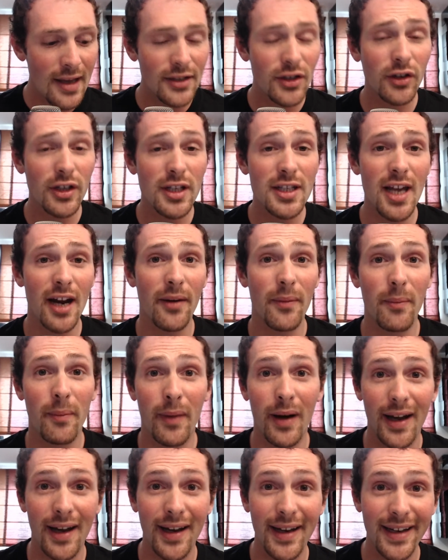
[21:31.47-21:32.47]
So these are
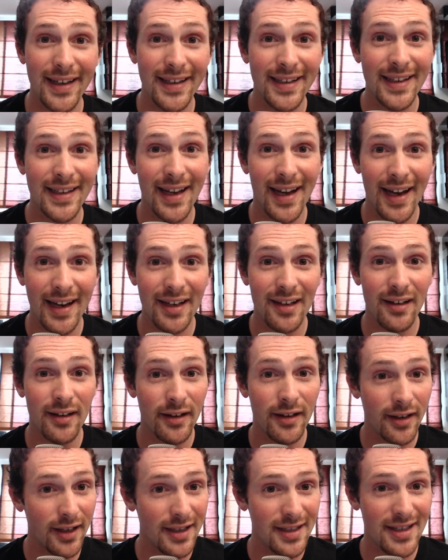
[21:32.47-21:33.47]
my 9
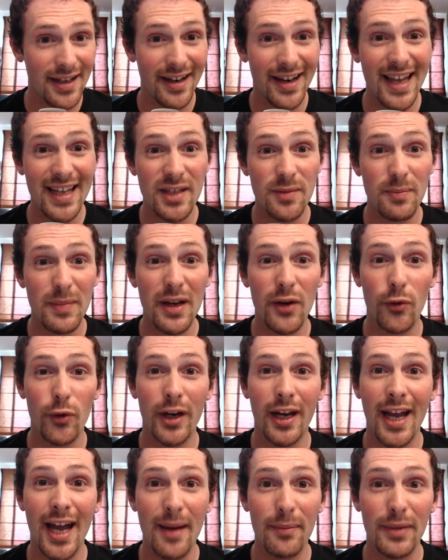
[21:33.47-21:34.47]
learnings. Let me
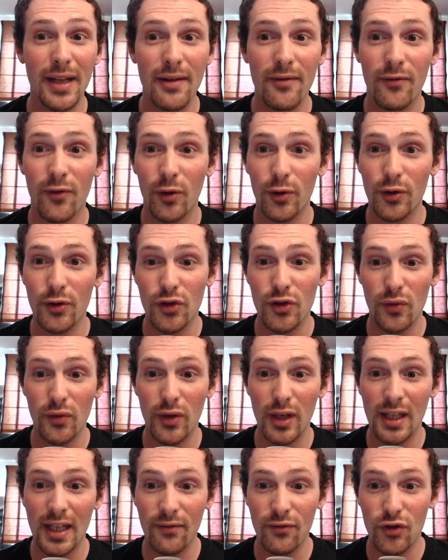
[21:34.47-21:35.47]
recap them for those of
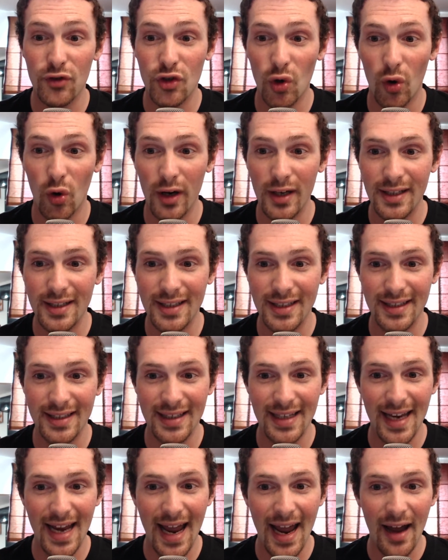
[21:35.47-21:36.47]
you that have joined
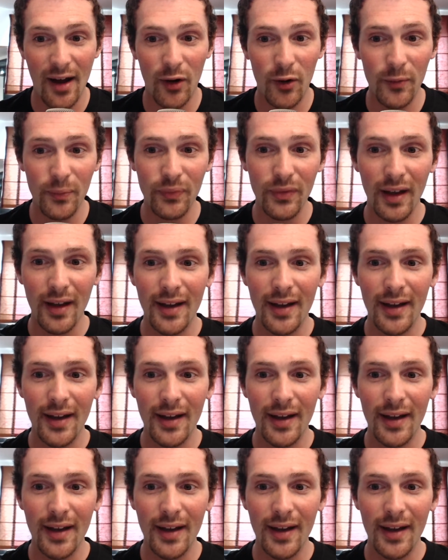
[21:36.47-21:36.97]
now.